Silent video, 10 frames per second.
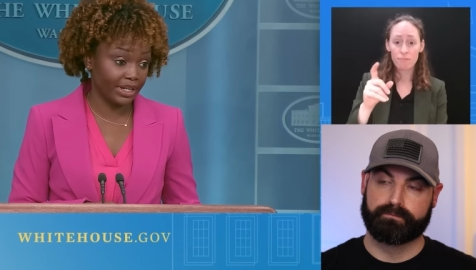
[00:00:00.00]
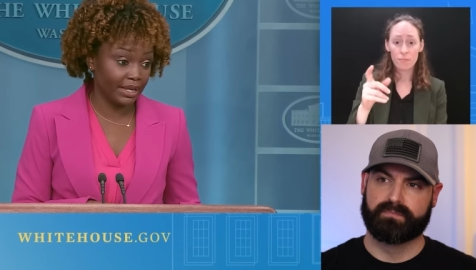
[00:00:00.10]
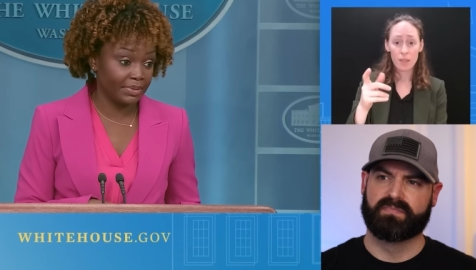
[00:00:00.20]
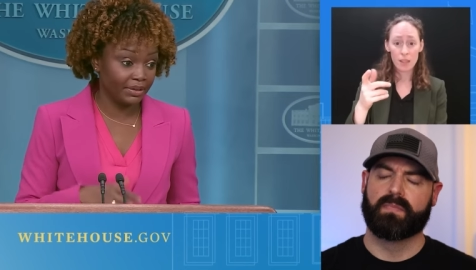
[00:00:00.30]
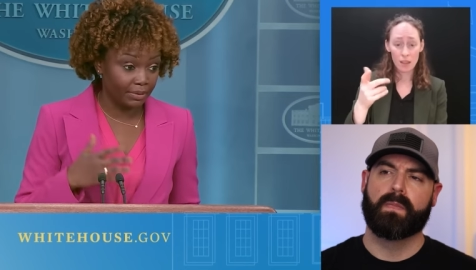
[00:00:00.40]
Speaker 1: I
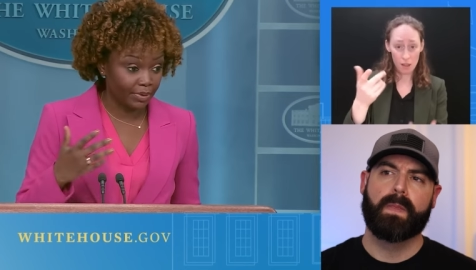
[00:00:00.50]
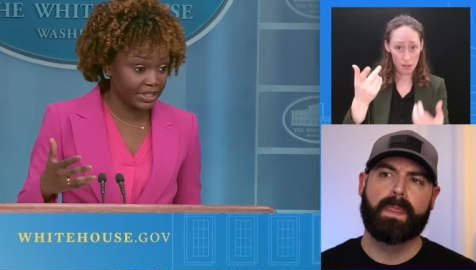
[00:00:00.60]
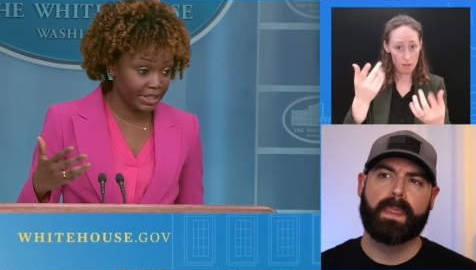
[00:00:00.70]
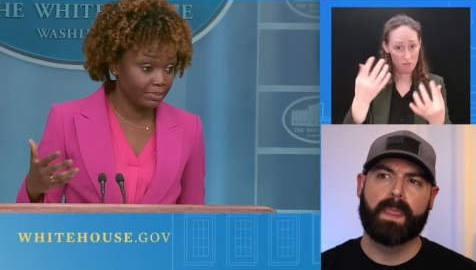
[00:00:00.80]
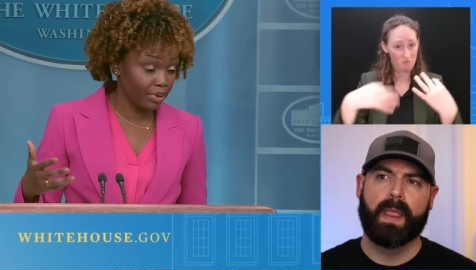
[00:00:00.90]
mean, the
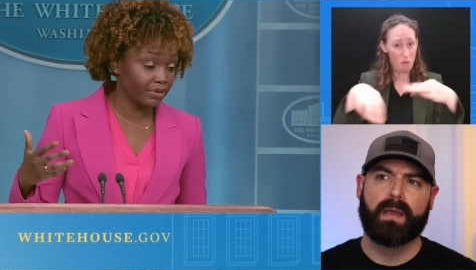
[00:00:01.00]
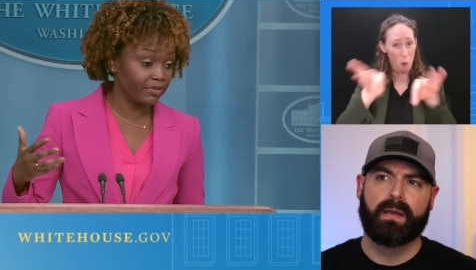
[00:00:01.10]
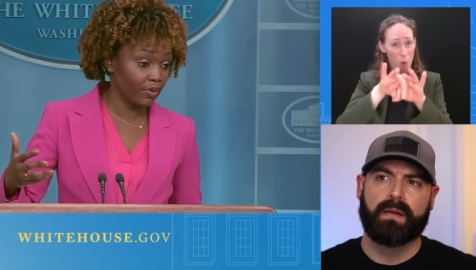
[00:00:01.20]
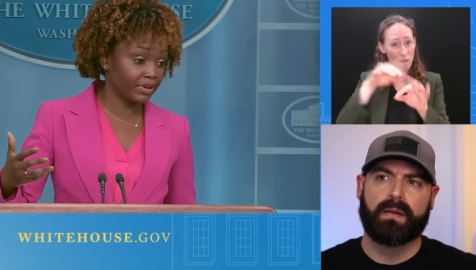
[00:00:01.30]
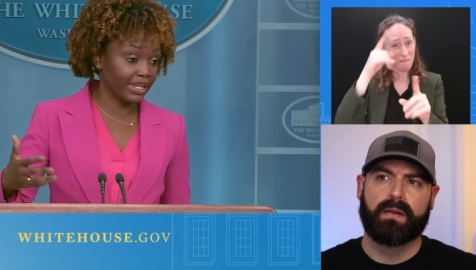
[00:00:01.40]
president put
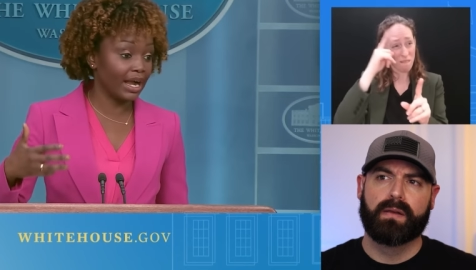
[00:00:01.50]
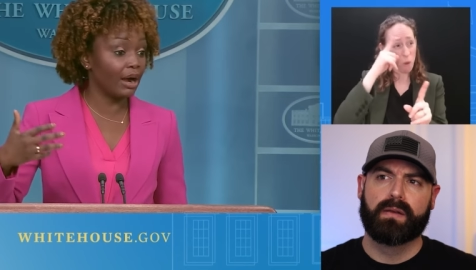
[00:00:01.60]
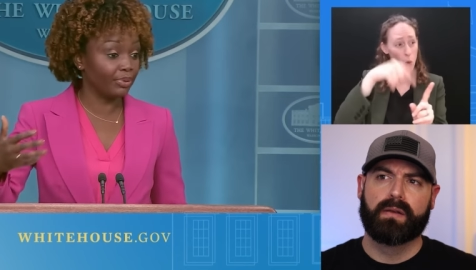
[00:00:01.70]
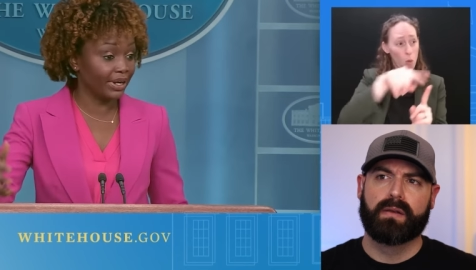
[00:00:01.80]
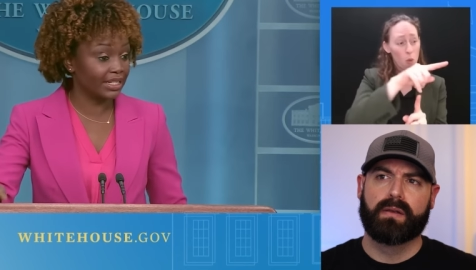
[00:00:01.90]
forth a
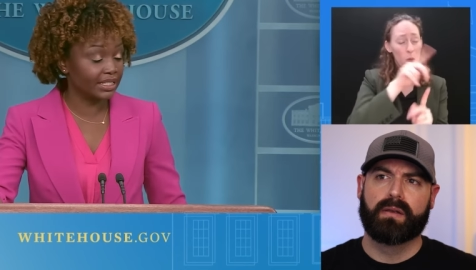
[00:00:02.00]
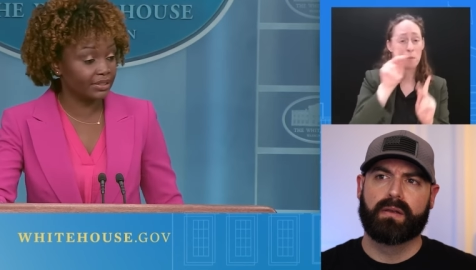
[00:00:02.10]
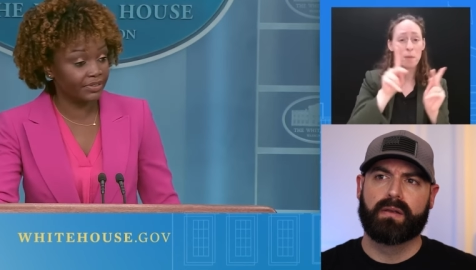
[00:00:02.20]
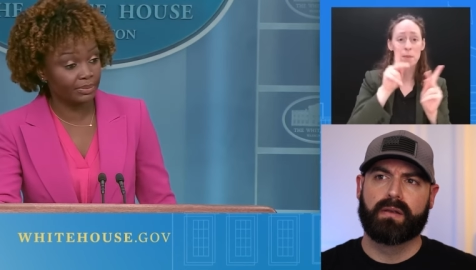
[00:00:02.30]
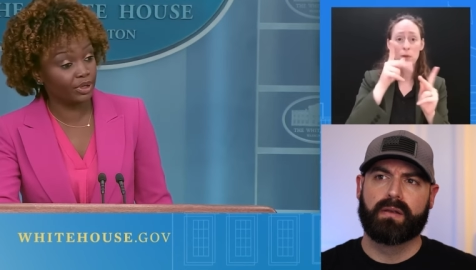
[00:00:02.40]
comprehensive
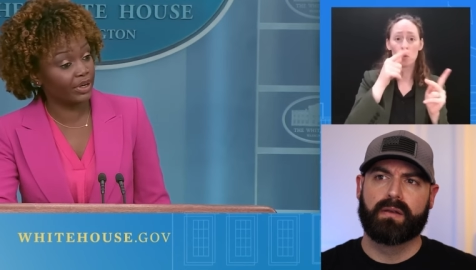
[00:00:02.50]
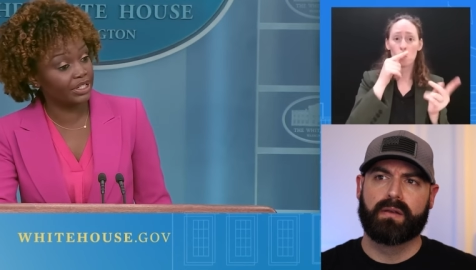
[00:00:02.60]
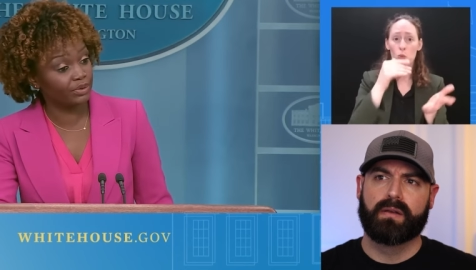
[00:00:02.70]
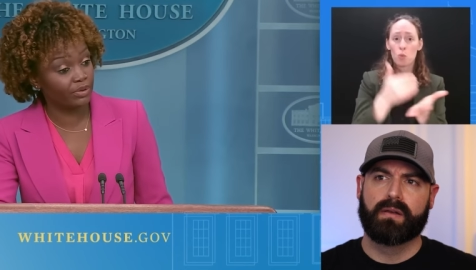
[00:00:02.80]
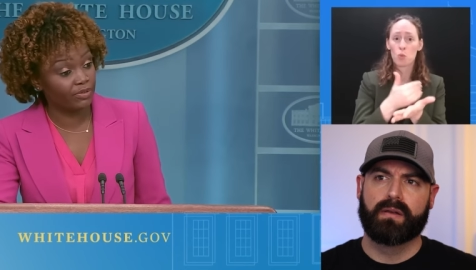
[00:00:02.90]

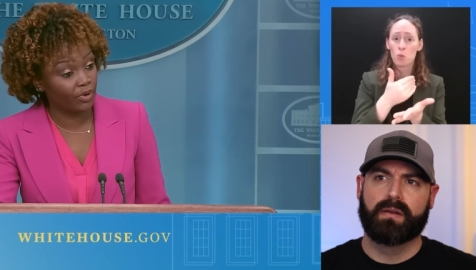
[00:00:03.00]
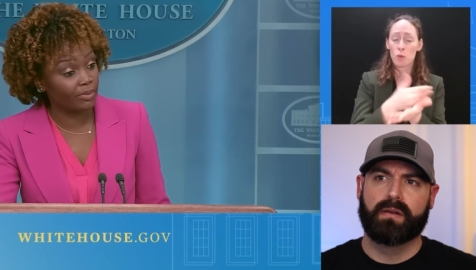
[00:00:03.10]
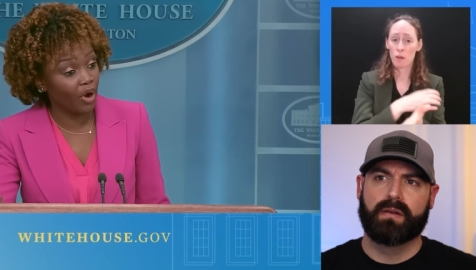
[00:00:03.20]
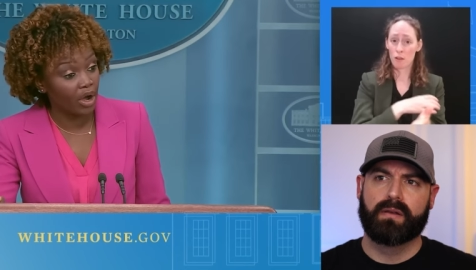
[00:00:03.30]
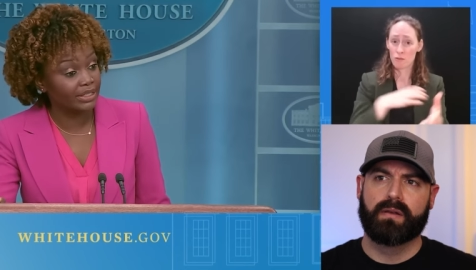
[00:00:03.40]
immigration reform
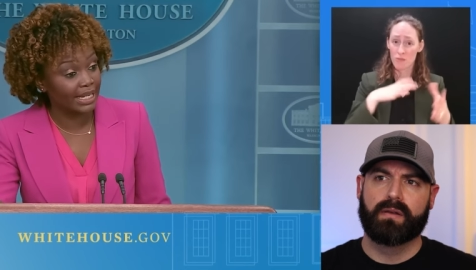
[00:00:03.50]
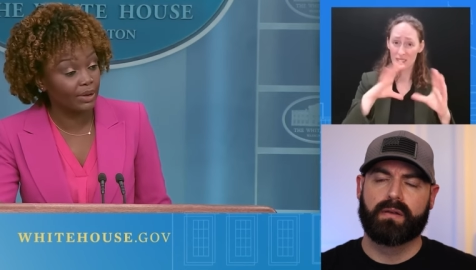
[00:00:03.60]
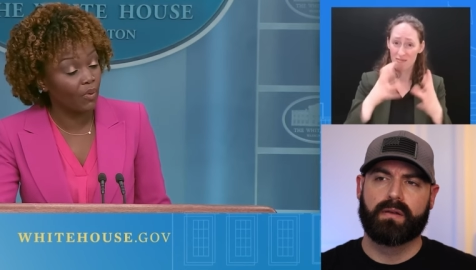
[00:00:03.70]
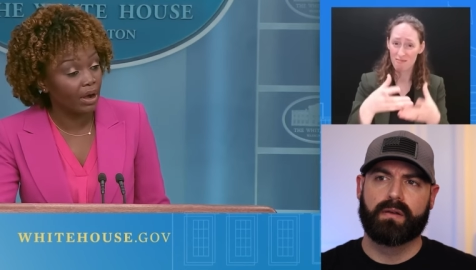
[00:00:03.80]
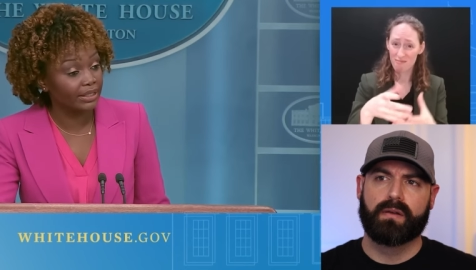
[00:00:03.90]
on day one.